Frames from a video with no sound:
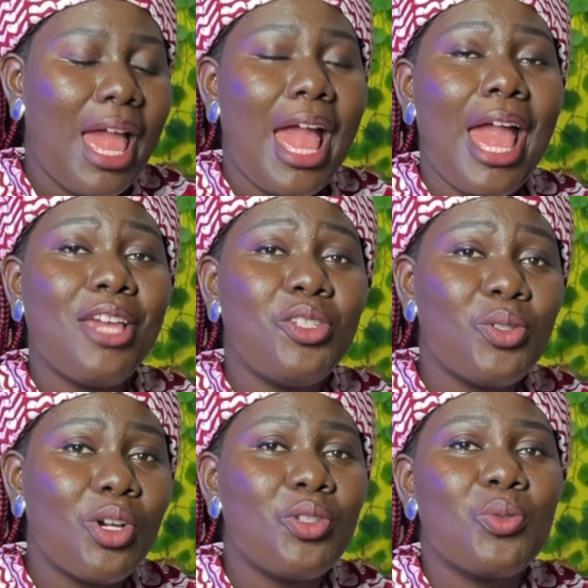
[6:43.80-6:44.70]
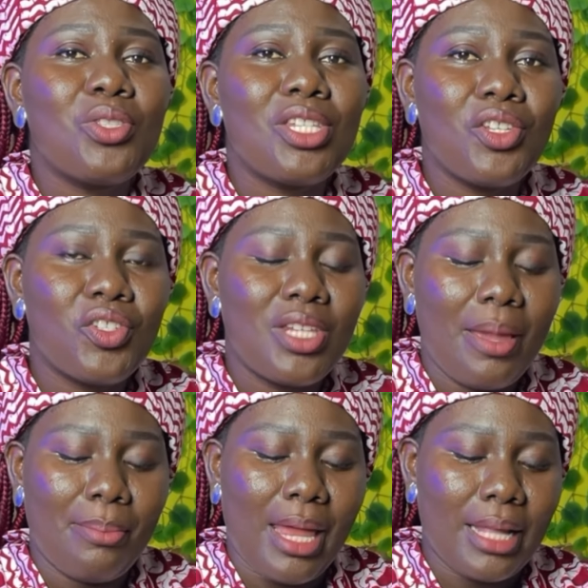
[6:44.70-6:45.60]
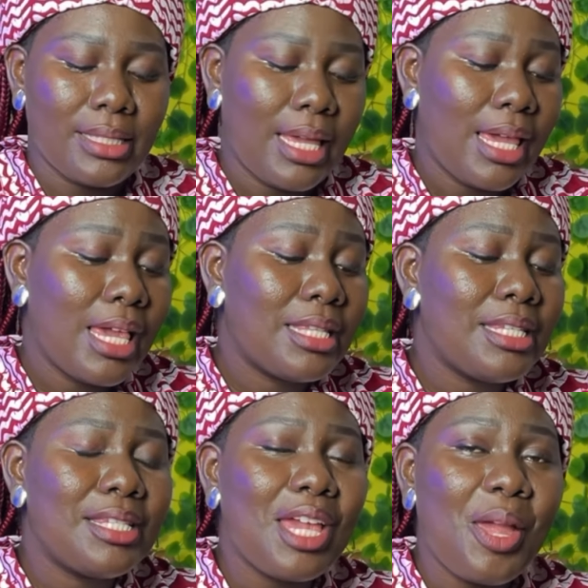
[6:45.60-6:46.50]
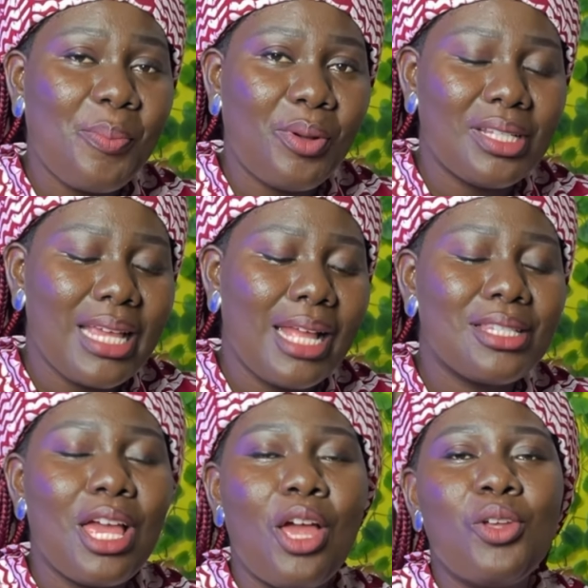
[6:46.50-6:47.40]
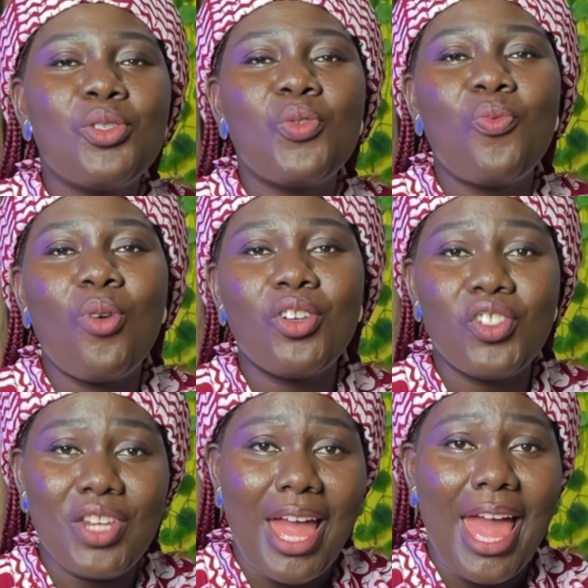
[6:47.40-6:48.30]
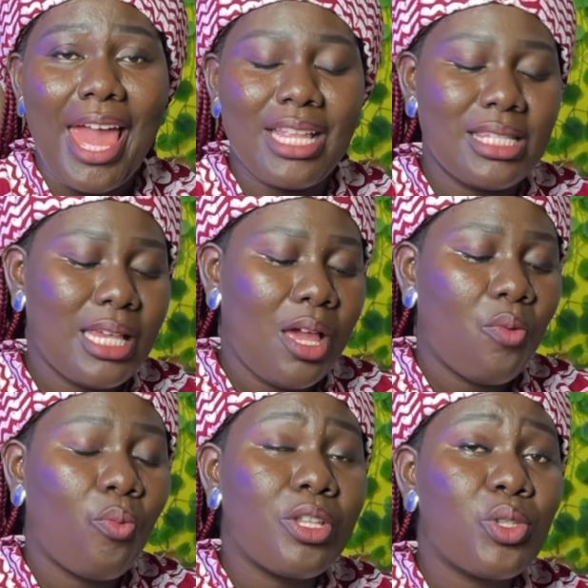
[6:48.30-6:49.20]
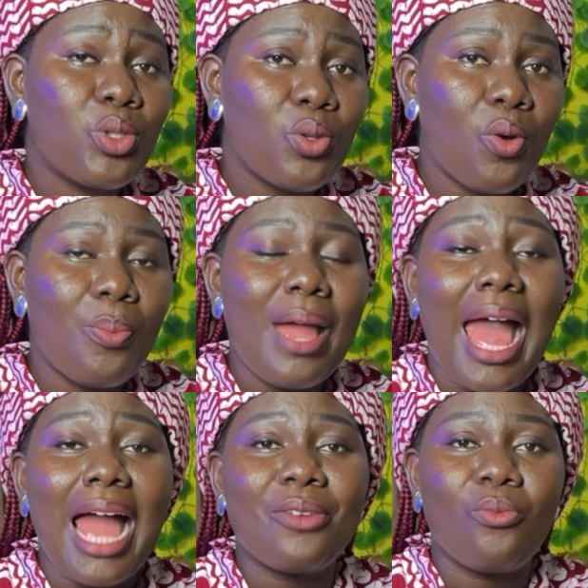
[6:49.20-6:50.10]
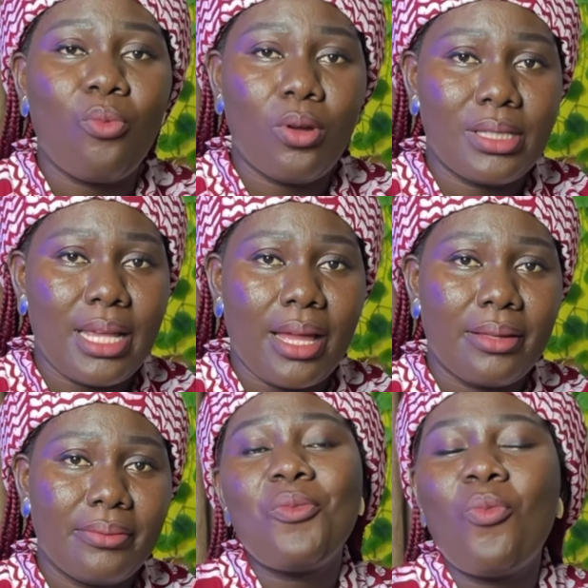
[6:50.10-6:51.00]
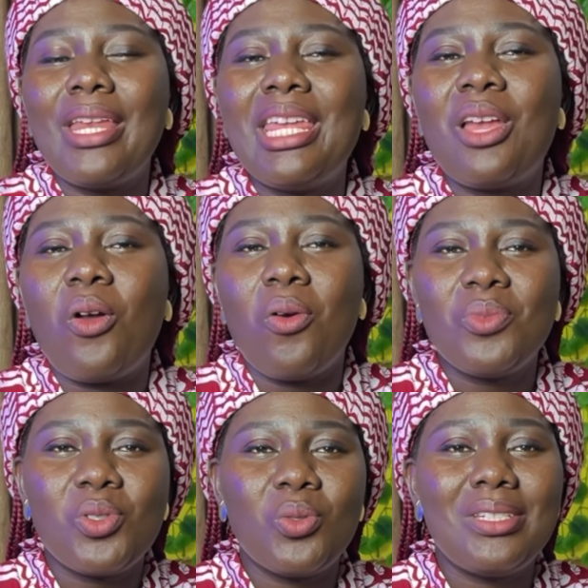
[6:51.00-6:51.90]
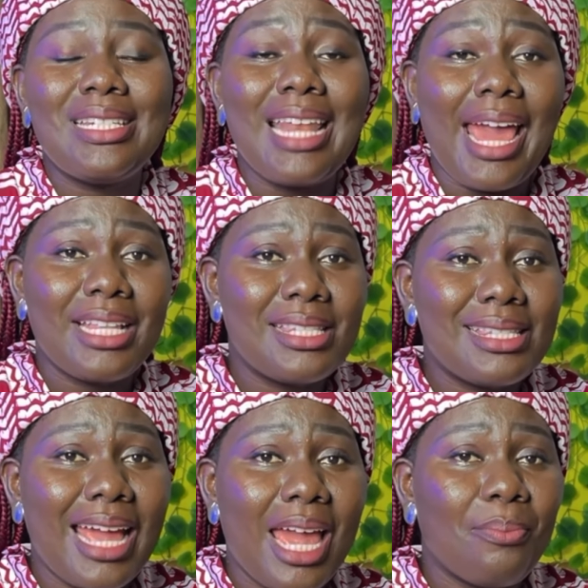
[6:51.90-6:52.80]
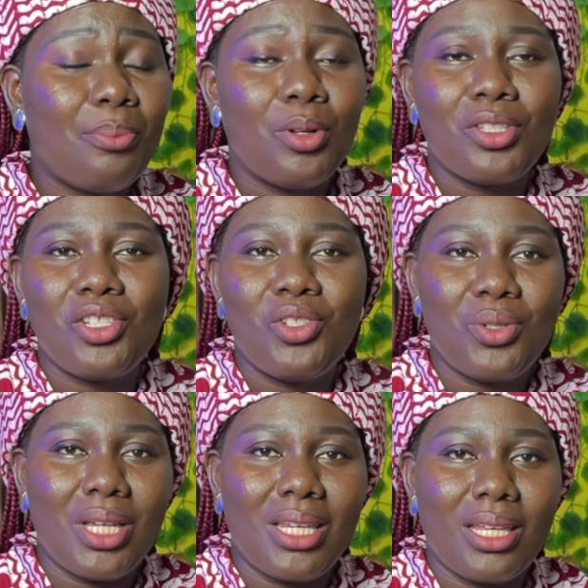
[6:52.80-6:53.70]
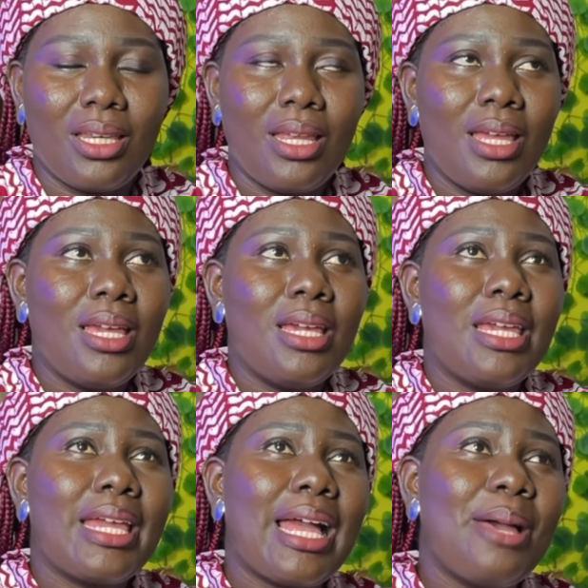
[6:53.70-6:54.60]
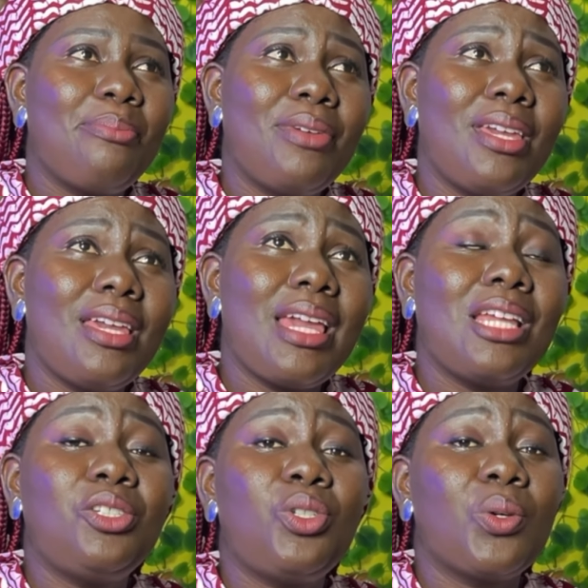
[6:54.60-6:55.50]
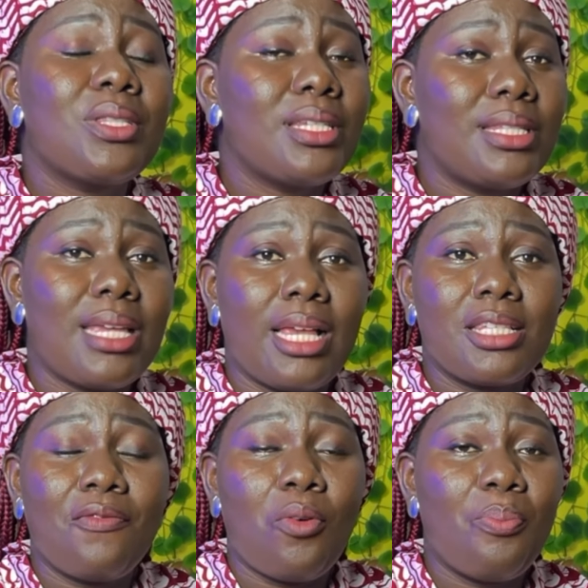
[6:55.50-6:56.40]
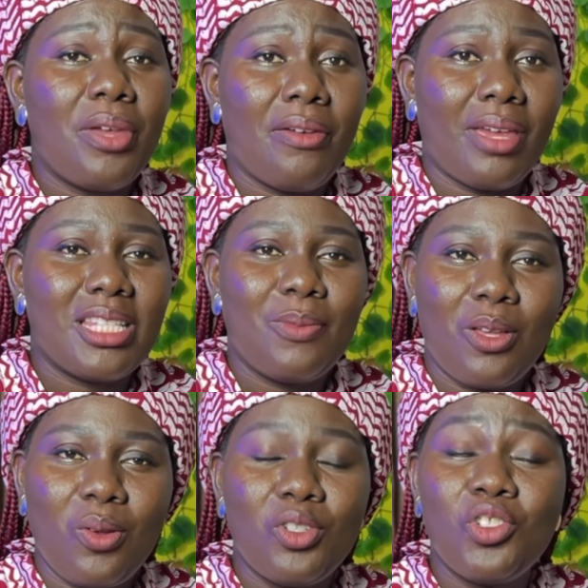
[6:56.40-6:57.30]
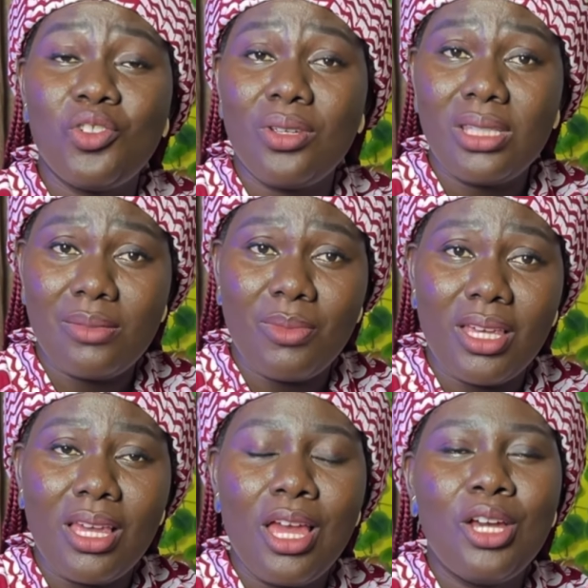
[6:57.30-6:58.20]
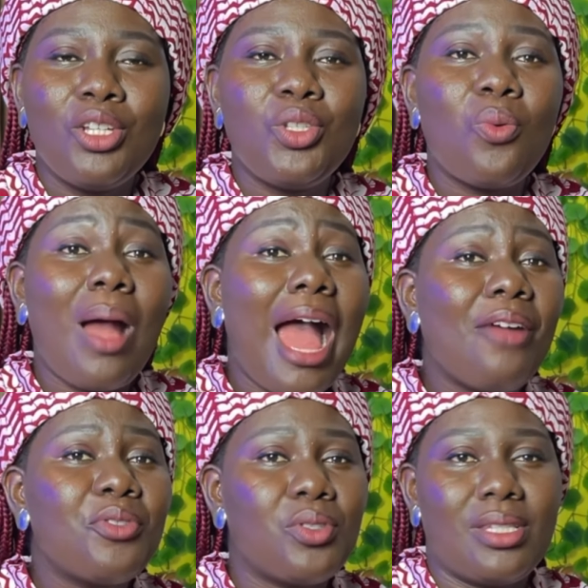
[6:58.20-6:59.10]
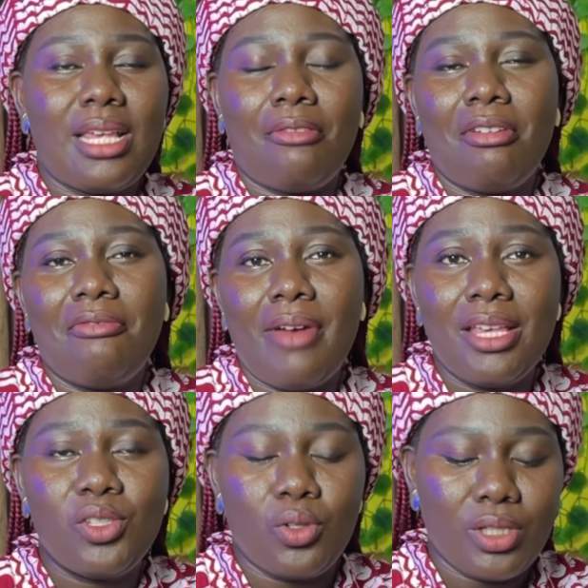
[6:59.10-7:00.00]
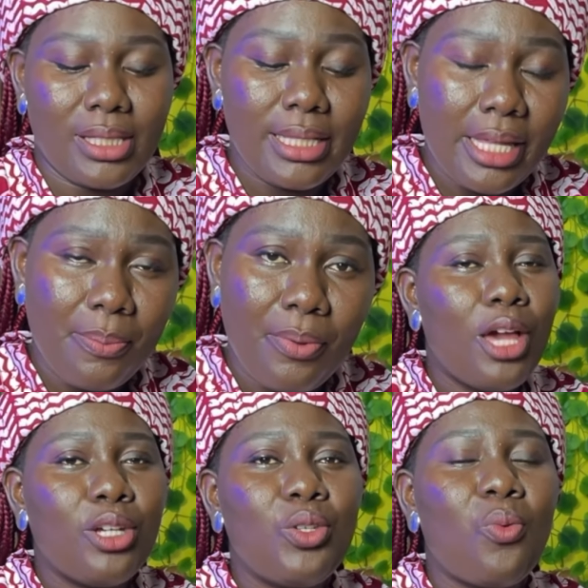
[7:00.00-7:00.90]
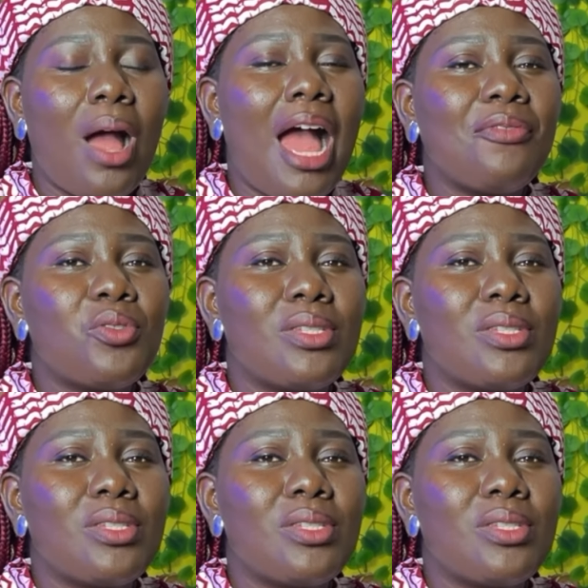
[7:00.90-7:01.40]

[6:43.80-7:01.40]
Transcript: ensure you teach them that it is important to wash their hands with soap and water. When it comes to nighttime potty training, it can be a daunting task for parents, because trust me, you will have to sacrifice your sleep, you will have to